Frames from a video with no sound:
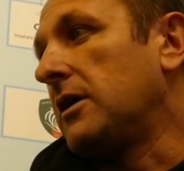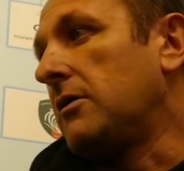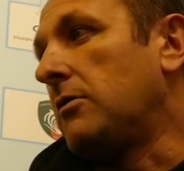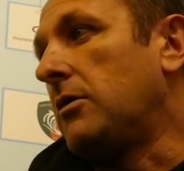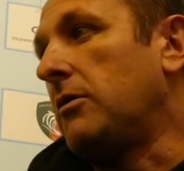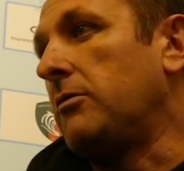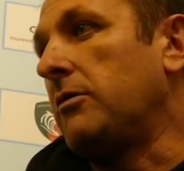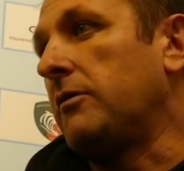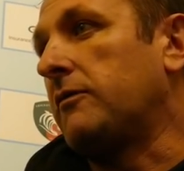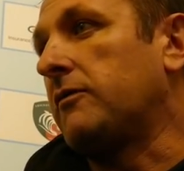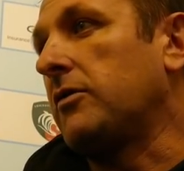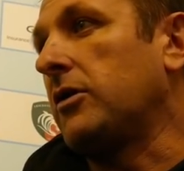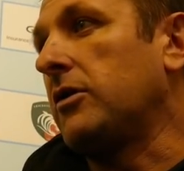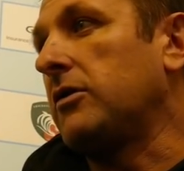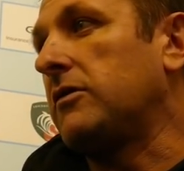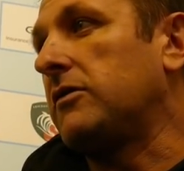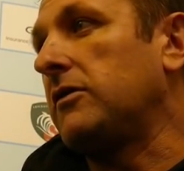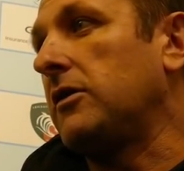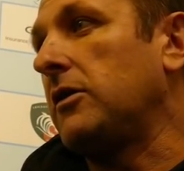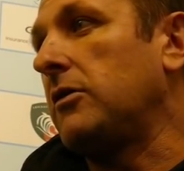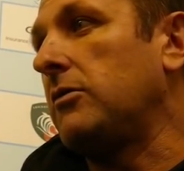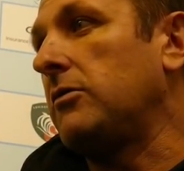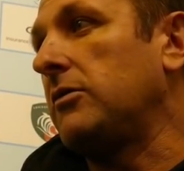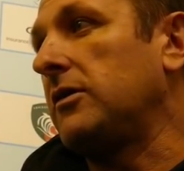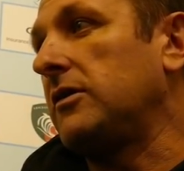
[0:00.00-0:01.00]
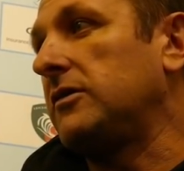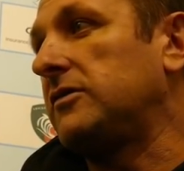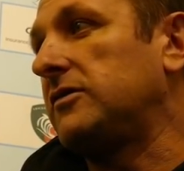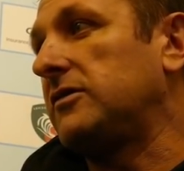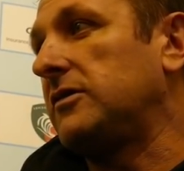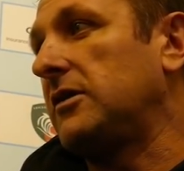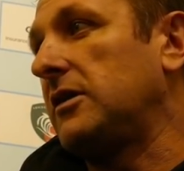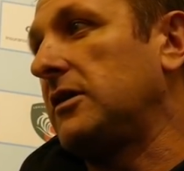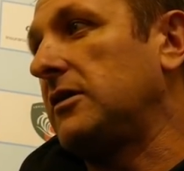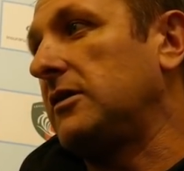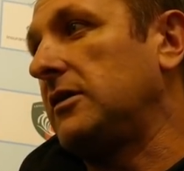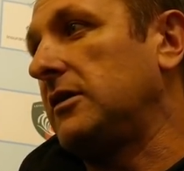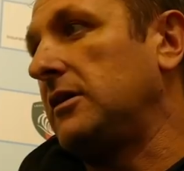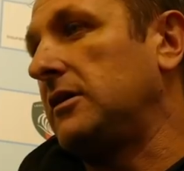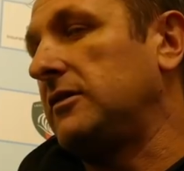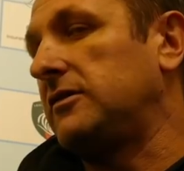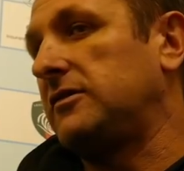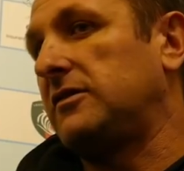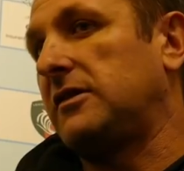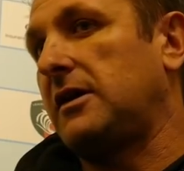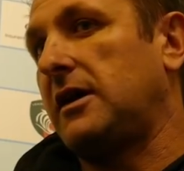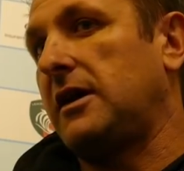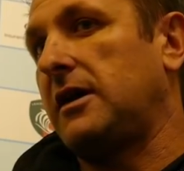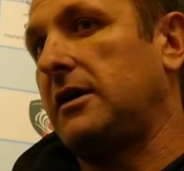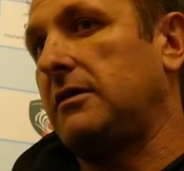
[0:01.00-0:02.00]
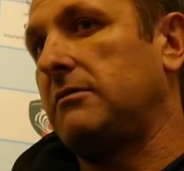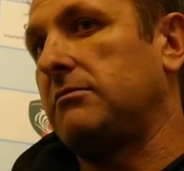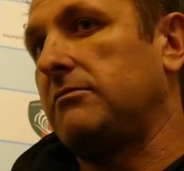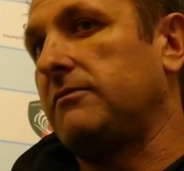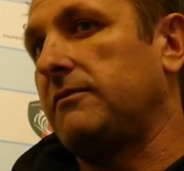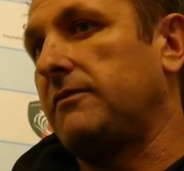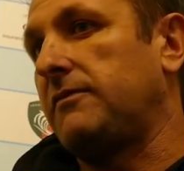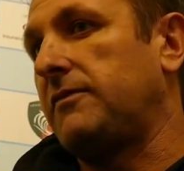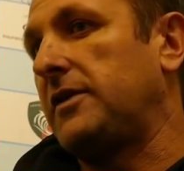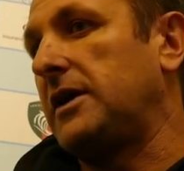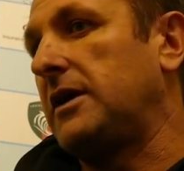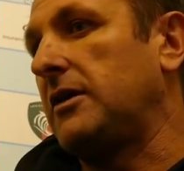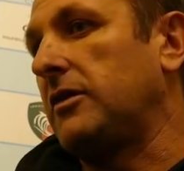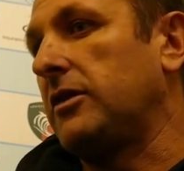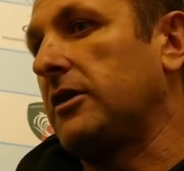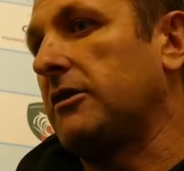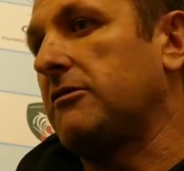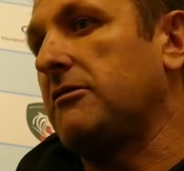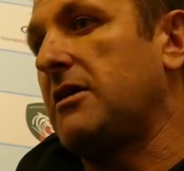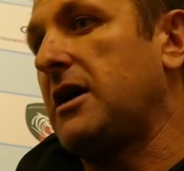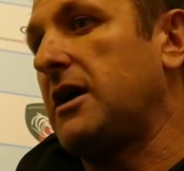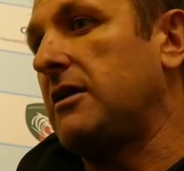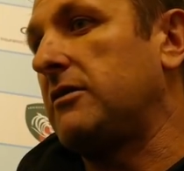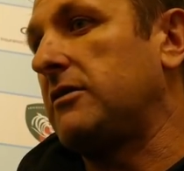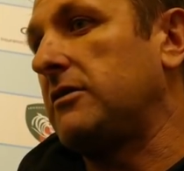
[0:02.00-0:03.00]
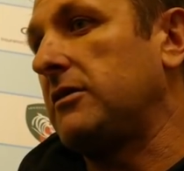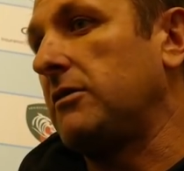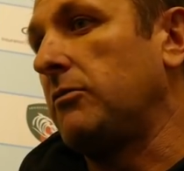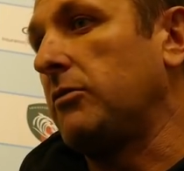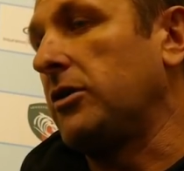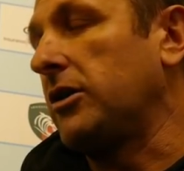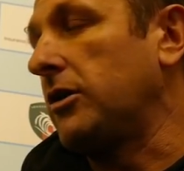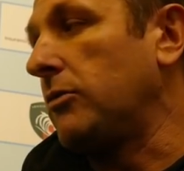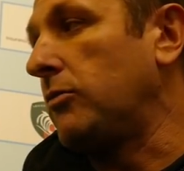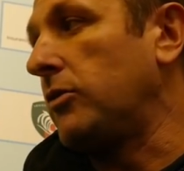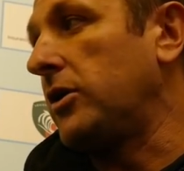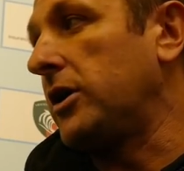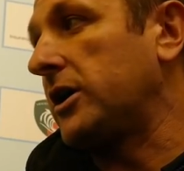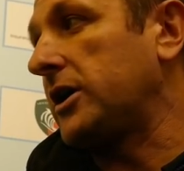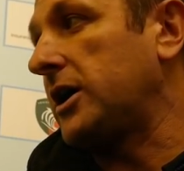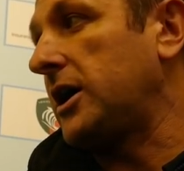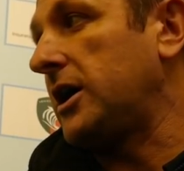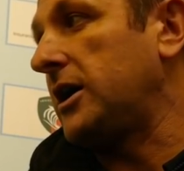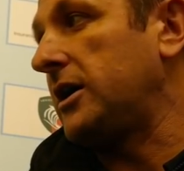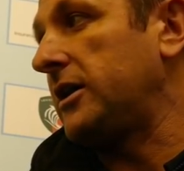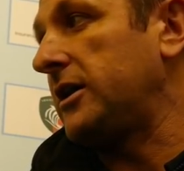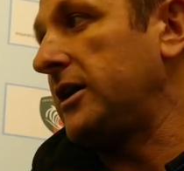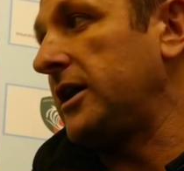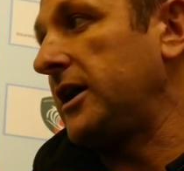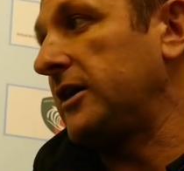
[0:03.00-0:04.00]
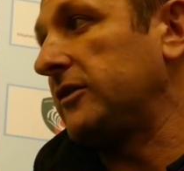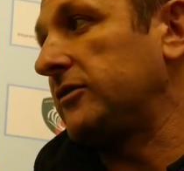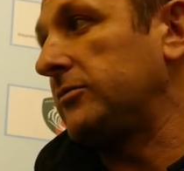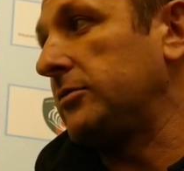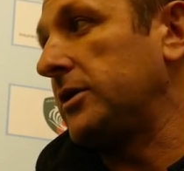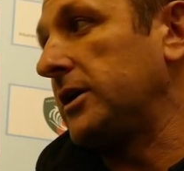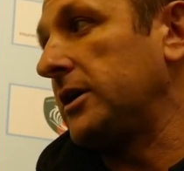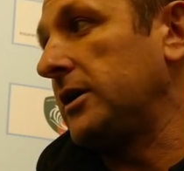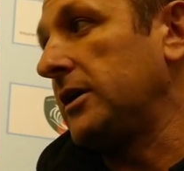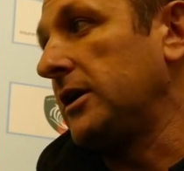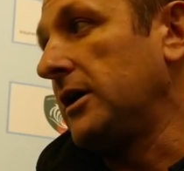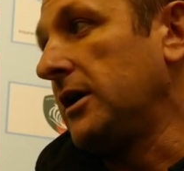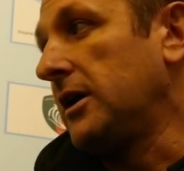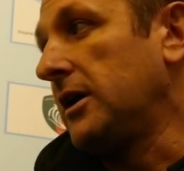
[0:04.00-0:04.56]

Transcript: What we've got to do is, is stay feet on the ground. We've got to work harder next week.